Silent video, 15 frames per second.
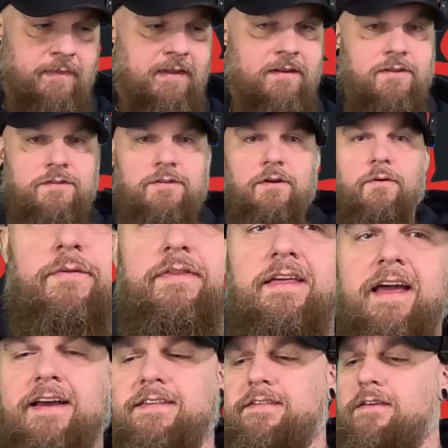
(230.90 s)
So
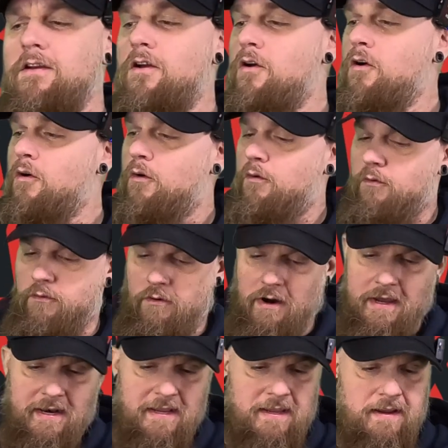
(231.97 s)
this
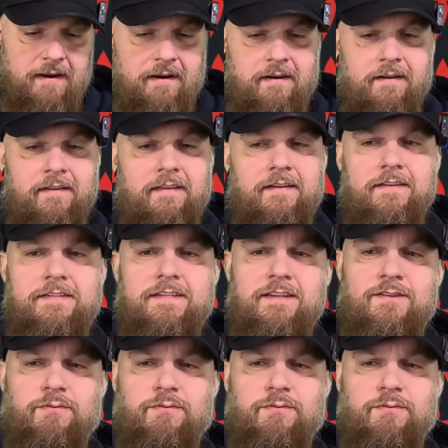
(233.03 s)
right here, this is